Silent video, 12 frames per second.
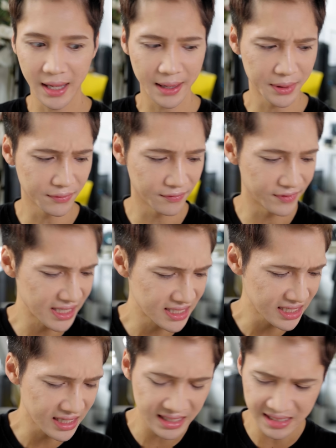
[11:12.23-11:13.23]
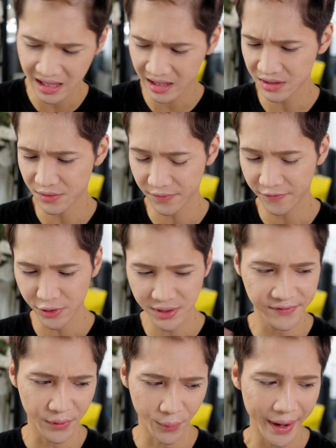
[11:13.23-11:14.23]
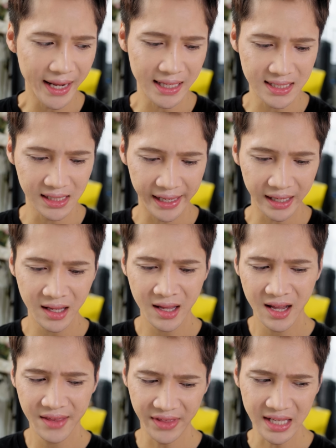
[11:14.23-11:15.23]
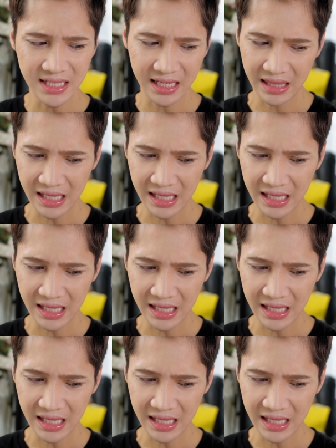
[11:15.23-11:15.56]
I mean, VT is like their first foray into like things like